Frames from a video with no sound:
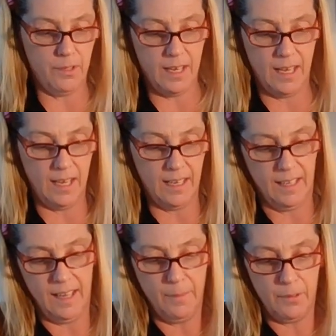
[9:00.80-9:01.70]

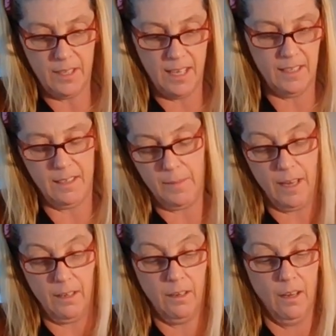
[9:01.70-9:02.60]
99% doesn't
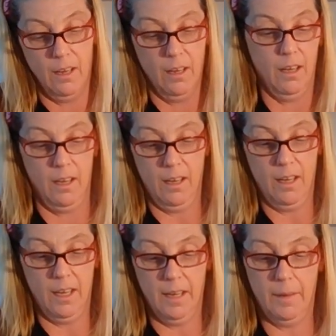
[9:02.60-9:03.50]
matter.
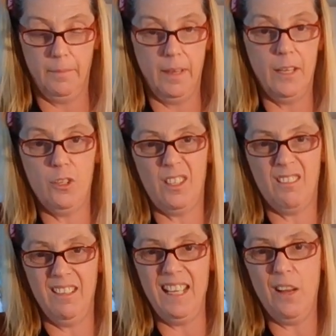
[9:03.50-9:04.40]
Um, and just
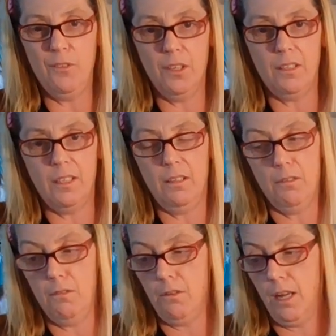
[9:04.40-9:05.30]
clean out your
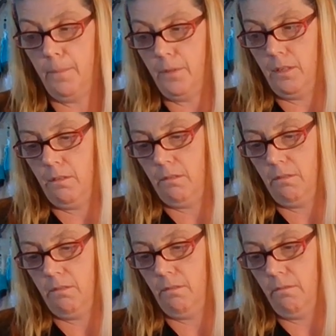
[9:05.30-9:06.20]
silicone cups
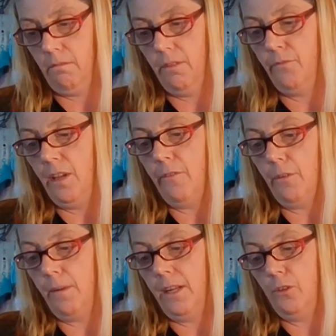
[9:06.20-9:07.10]
if you
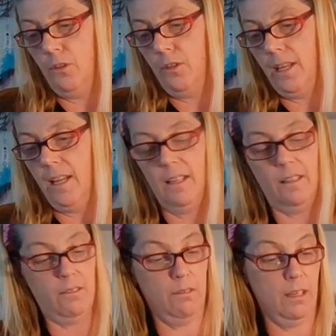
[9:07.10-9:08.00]
ever want to do
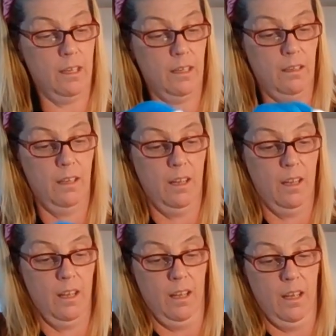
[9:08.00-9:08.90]
this. Or
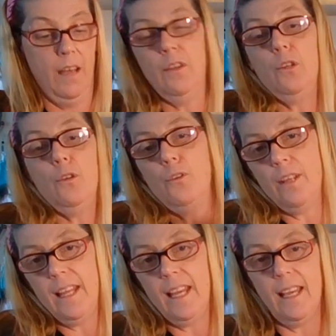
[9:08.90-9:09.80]
if you do do
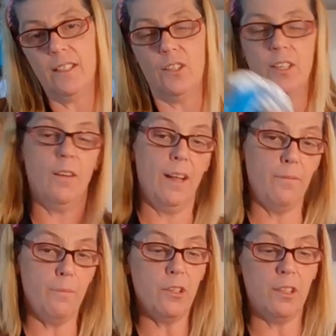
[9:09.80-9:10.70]
this, you don't
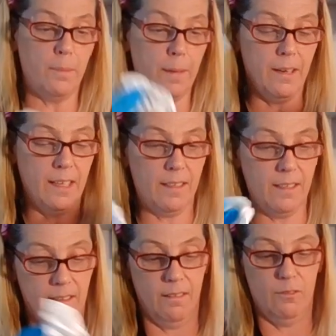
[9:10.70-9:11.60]
have much
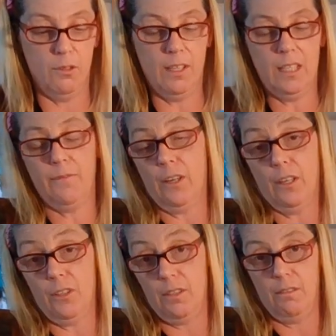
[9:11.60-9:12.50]
experience, do this
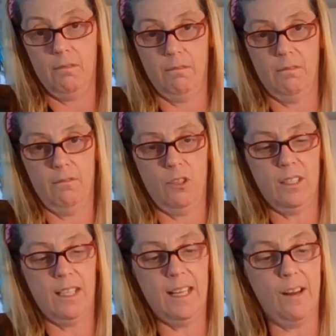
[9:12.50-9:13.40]
first
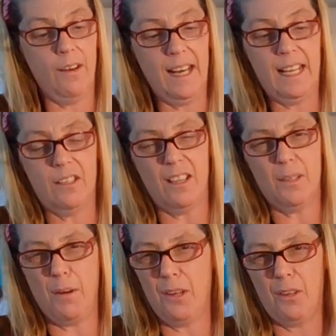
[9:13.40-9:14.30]
just to get out any
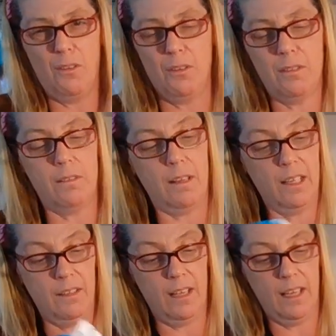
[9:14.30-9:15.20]
dust particles,
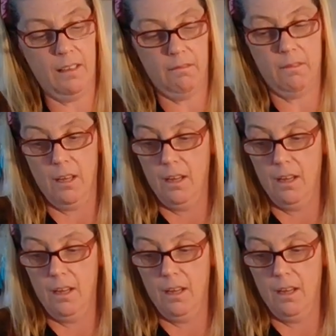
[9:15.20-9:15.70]
anything